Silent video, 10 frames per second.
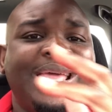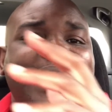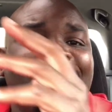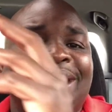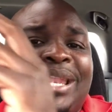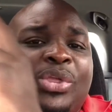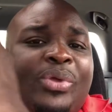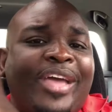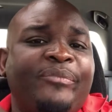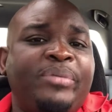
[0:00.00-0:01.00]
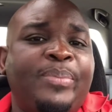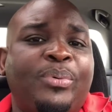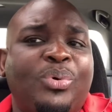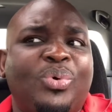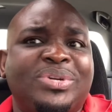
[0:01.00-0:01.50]
And then you have
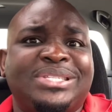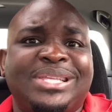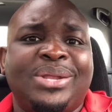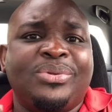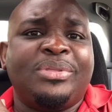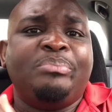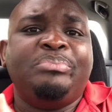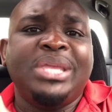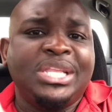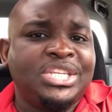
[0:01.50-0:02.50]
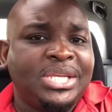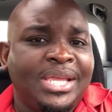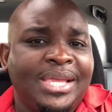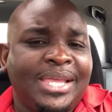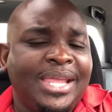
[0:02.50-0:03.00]
people who are sitting on the beach
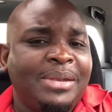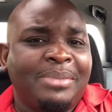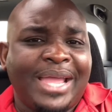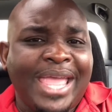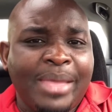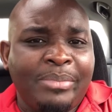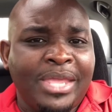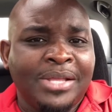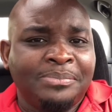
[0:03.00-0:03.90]
in Miami